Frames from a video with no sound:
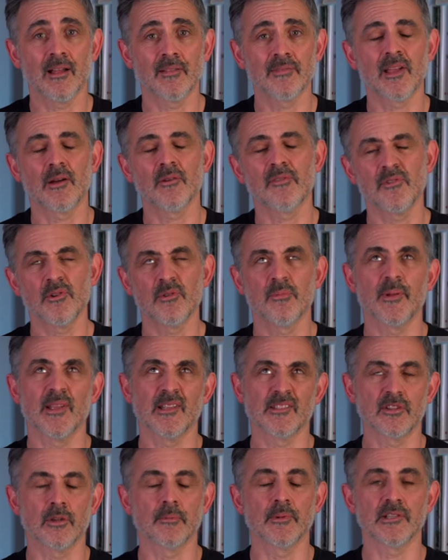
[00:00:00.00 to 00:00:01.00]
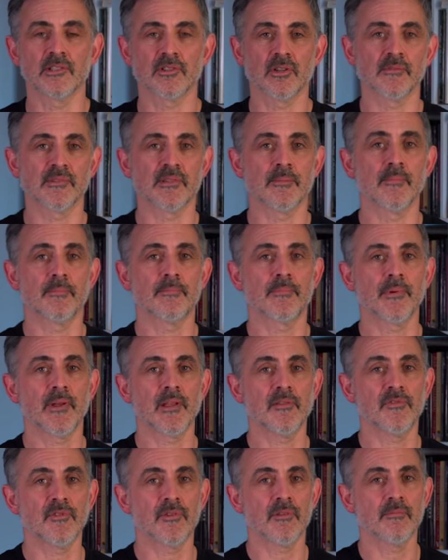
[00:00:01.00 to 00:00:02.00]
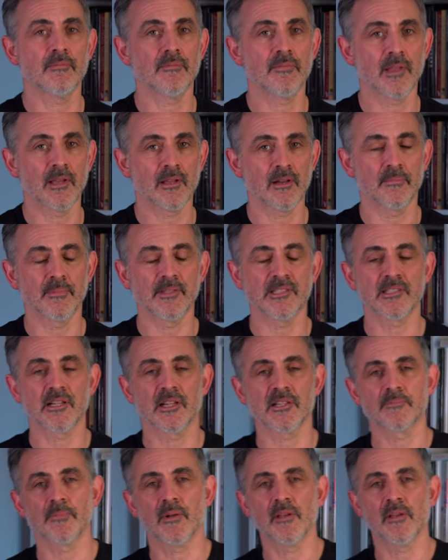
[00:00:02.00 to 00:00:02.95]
And now if you repeat it too many times, but if you, they're going to be sus.